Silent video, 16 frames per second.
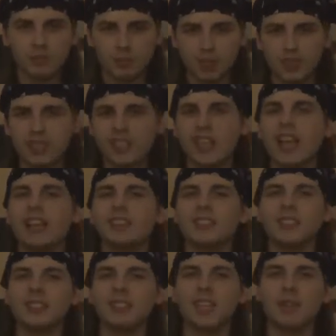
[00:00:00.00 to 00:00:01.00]
basically
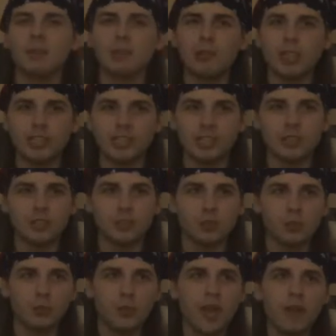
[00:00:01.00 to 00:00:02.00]
asked the same question
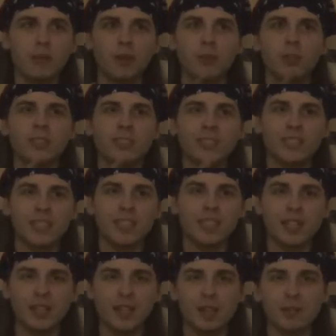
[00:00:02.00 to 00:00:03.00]
to Batman once
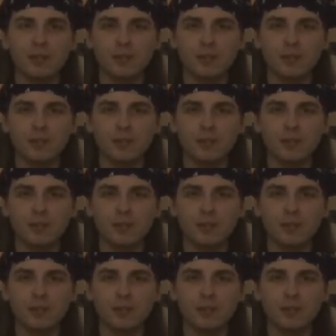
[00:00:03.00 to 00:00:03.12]
he